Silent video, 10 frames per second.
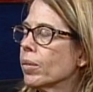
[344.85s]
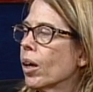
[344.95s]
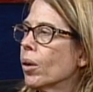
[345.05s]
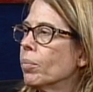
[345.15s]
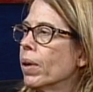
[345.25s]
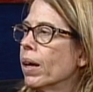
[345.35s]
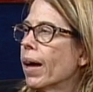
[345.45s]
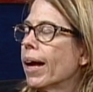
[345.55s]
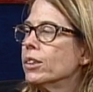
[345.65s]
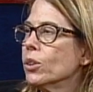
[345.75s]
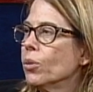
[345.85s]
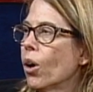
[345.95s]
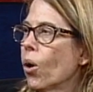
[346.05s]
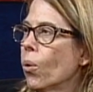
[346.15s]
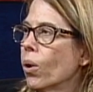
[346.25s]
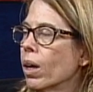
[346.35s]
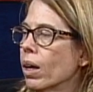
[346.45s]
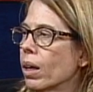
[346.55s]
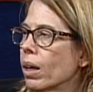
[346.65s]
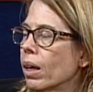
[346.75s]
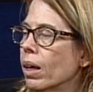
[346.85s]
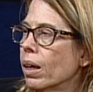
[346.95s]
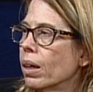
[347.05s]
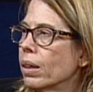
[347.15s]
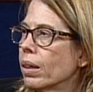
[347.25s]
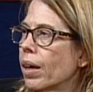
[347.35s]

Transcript: Um, as you know, uh,